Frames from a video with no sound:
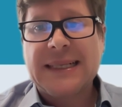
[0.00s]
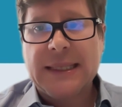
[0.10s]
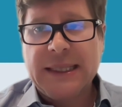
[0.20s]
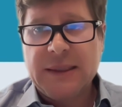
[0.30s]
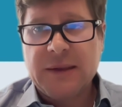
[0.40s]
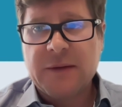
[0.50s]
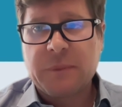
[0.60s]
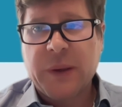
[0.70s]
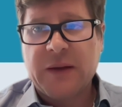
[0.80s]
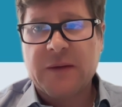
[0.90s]
analytics
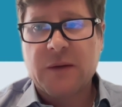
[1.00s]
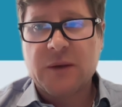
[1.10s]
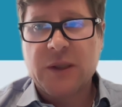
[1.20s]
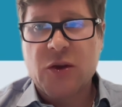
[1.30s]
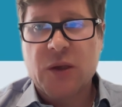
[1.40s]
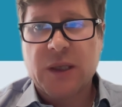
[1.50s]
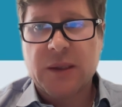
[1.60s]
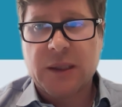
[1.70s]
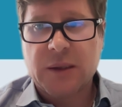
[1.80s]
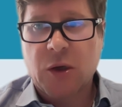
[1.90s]
based on digital
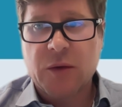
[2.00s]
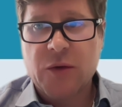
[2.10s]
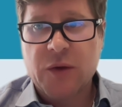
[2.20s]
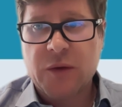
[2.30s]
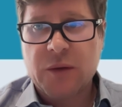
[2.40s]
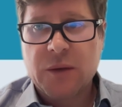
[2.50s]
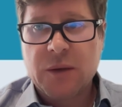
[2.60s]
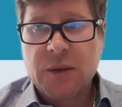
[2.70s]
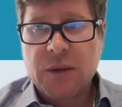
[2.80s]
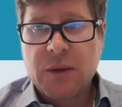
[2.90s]
technologies,
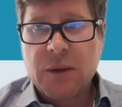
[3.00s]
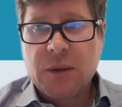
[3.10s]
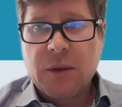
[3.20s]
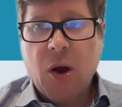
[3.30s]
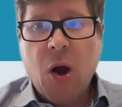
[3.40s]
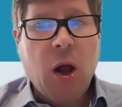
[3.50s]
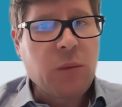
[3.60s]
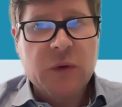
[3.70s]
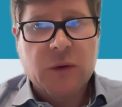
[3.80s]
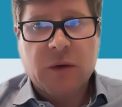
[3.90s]

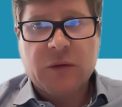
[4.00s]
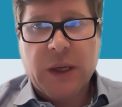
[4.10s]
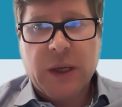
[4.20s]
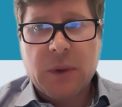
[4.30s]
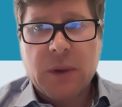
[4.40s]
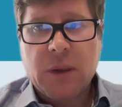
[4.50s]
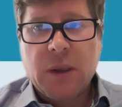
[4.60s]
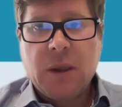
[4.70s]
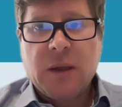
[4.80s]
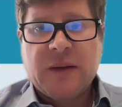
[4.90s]
almost all of them.
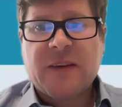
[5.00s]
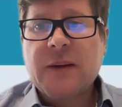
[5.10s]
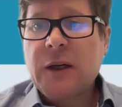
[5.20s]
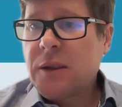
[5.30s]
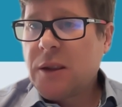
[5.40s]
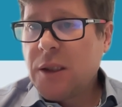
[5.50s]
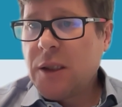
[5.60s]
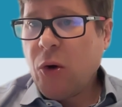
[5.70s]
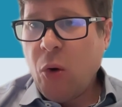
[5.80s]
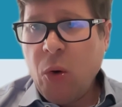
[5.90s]
Certainly
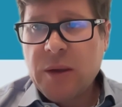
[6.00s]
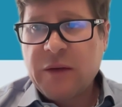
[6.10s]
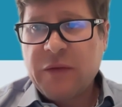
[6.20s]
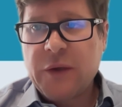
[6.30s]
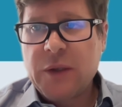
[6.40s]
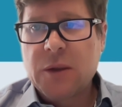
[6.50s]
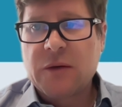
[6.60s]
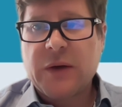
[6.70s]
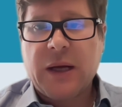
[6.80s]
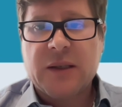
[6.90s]
all the field of
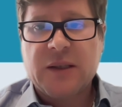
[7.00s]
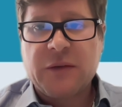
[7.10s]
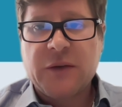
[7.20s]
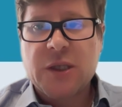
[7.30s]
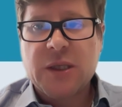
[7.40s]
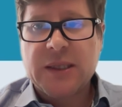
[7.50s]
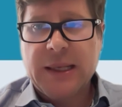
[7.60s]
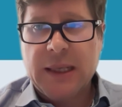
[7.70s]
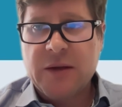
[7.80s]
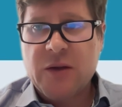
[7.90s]
artificial
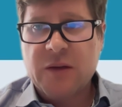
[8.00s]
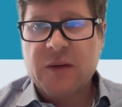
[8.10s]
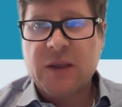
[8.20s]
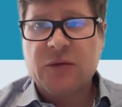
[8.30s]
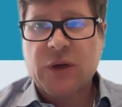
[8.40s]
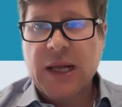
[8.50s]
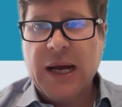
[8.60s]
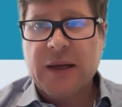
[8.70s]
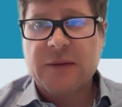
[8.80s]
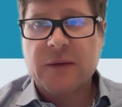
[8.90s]
intelligence that
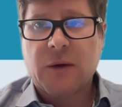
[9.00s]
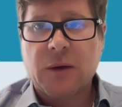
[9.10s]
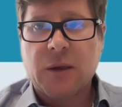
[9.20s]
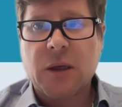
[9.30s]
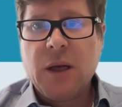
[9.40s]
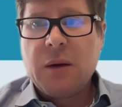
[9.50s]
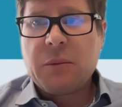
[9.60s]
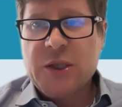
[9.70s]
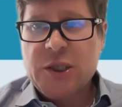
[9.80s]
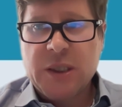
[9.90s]
relies on
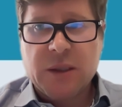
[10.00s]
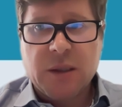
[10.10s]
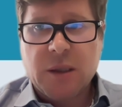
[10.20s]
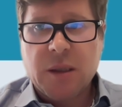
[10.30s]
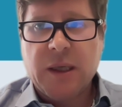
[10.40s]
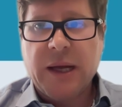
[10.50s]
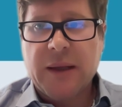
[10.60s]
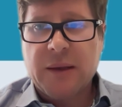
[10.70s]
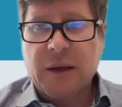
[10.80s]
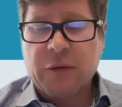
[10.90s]
machine learning
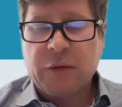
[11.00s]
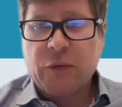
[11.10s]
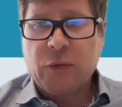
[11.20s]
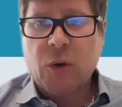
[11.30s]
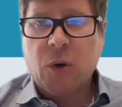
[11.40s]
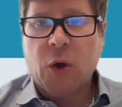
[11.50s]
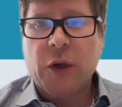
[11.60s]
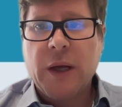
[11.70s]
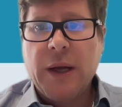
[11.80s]
and therefore on